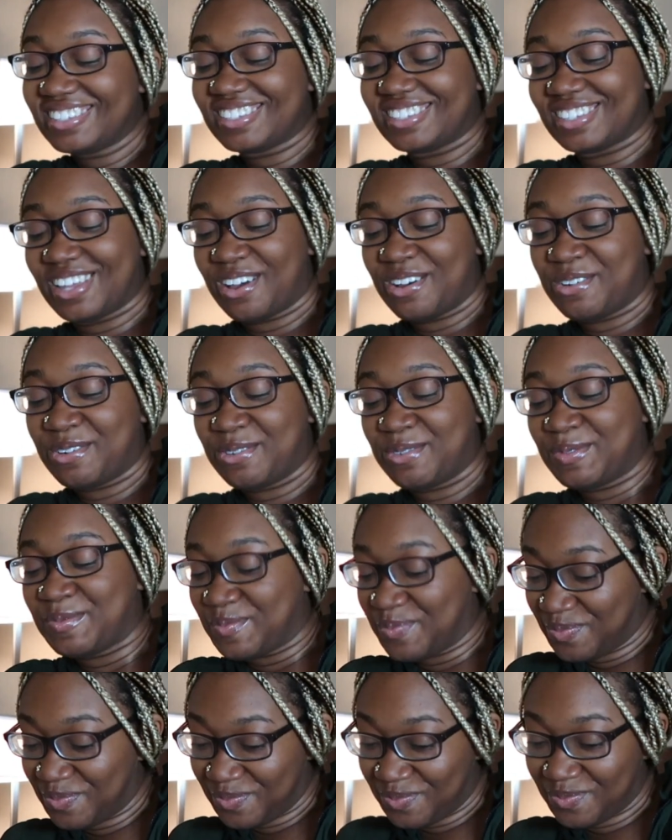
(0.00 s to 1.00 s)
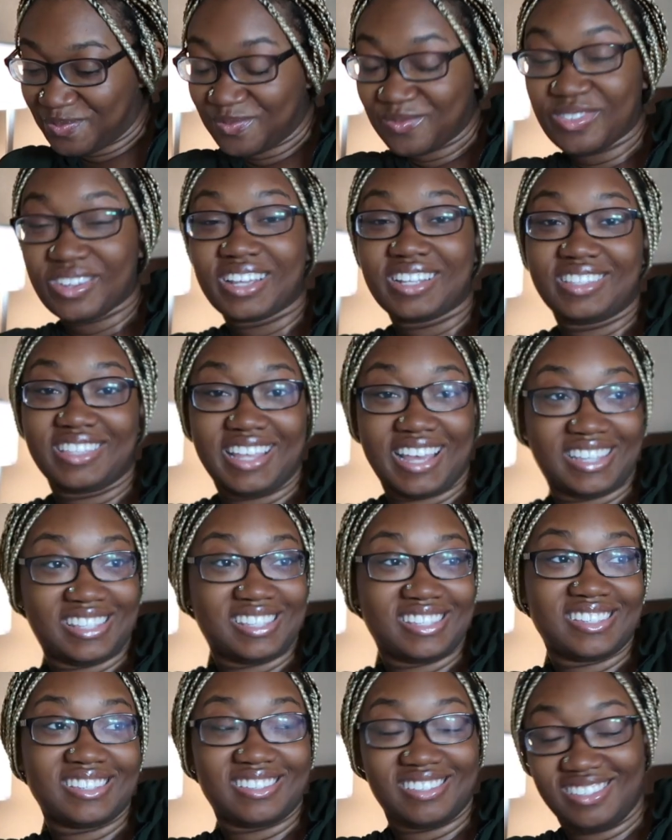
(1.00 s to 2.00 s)
So that's,
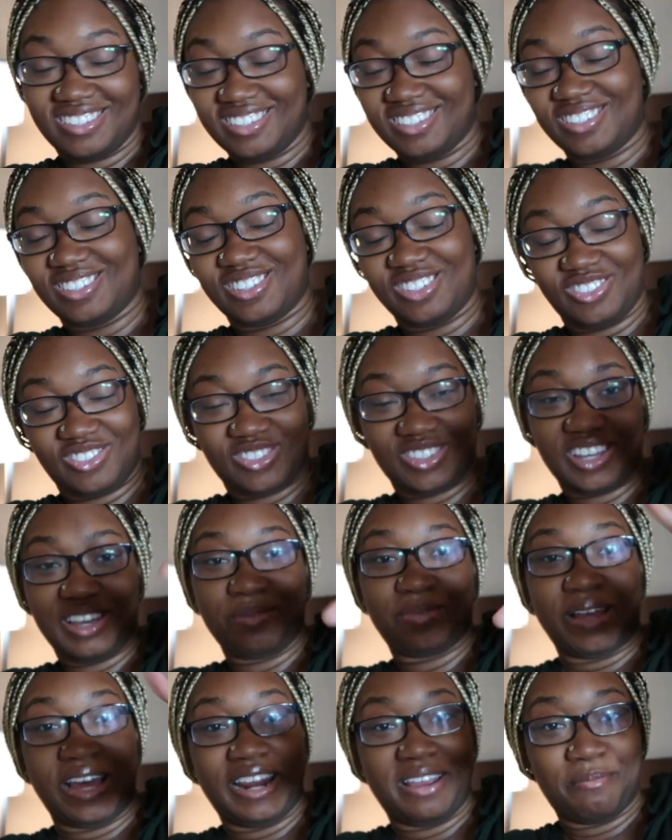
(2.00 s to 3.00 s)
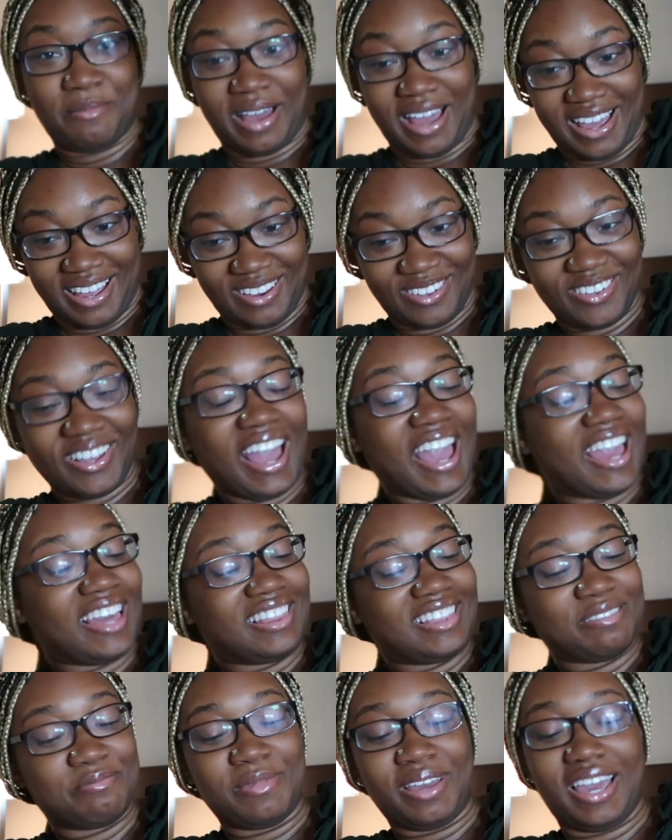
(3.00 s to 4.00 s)
just keep that in mind, okay?
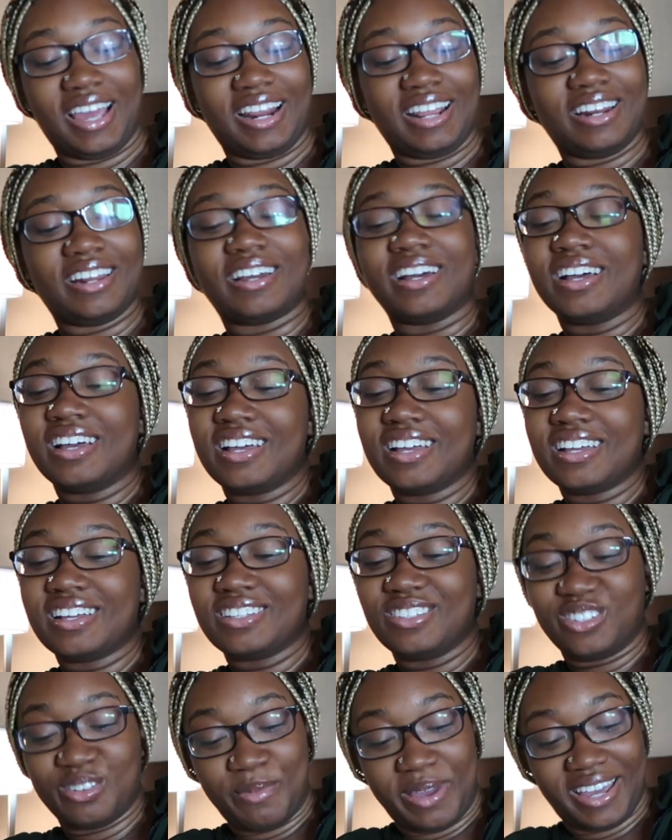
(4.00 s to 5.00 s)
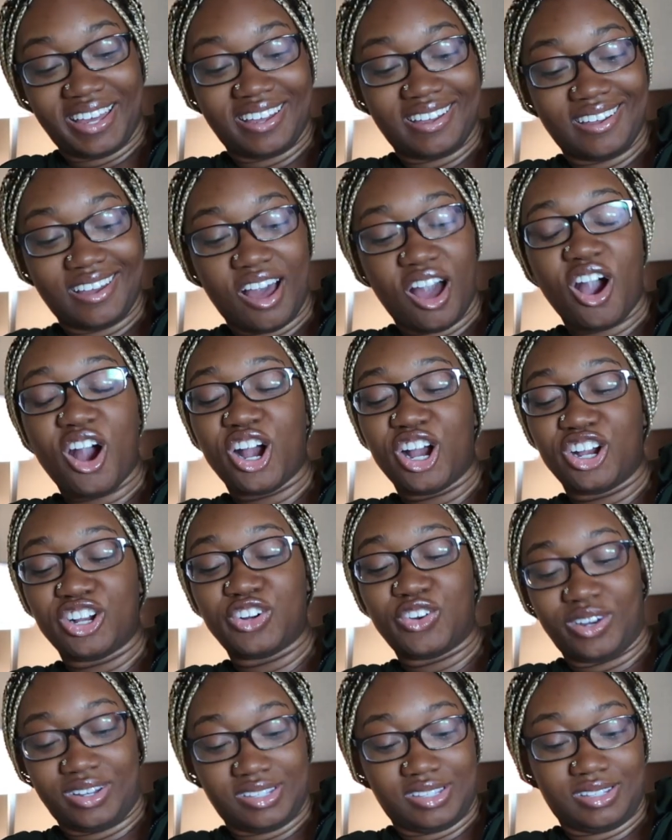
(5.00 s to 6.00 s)
The men in Jamaica are
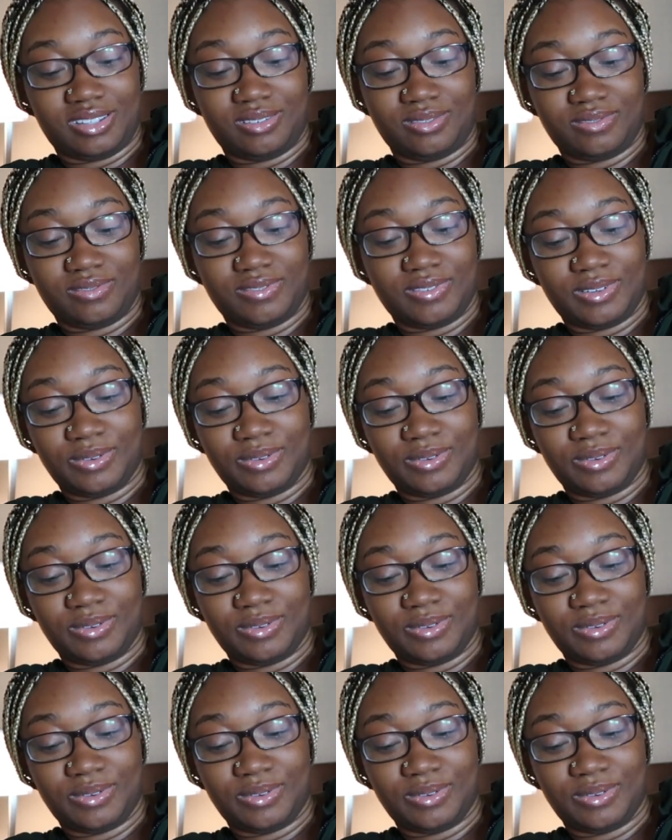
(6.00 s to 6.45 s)
aggressive.